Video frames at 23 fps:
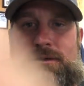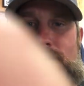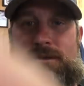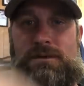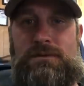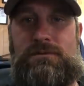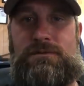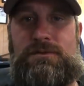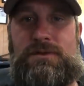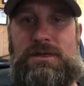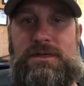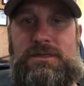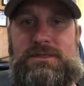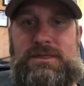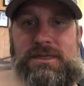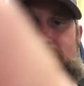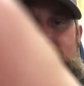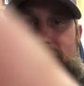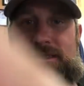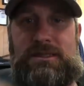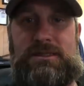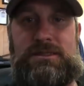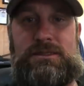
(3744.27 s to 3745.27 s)
In fact, I
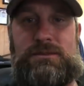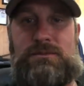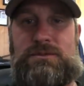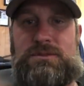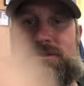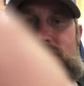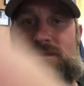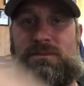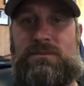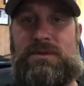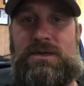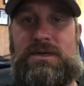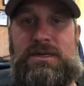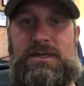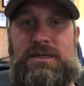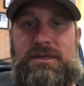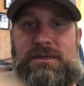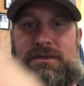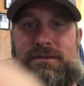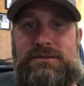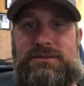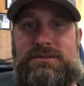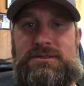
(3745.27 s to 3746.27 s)
think there was
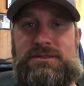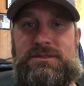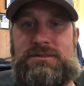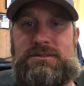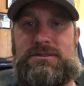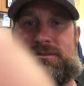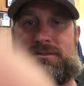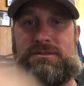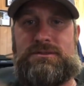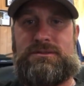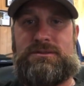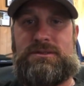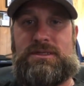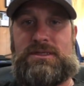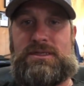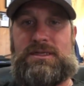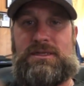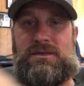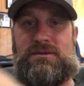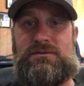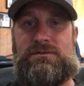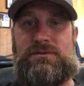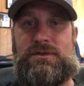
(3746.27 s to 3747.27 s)
somebody else, and
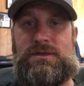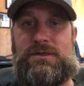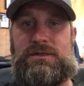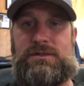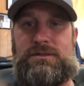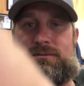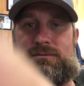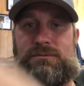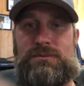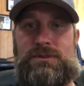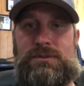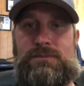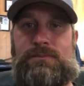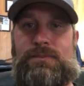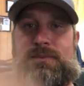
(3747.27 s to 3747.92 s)
I can't find it, but